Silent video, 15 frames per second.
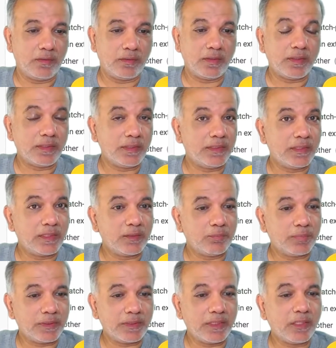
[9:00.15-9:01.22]

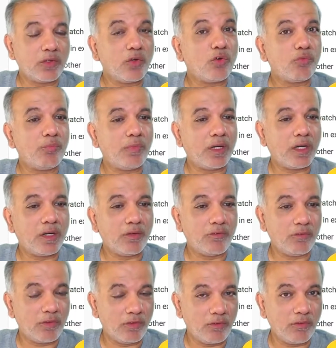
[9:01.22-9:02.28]
36% of my
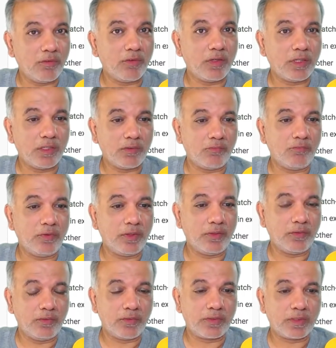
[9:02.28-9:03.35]

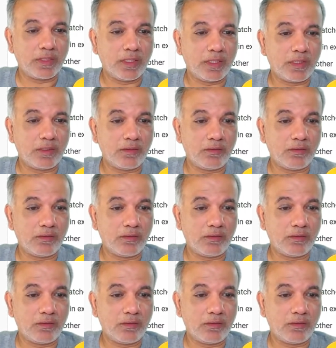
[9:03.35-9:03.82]
videos are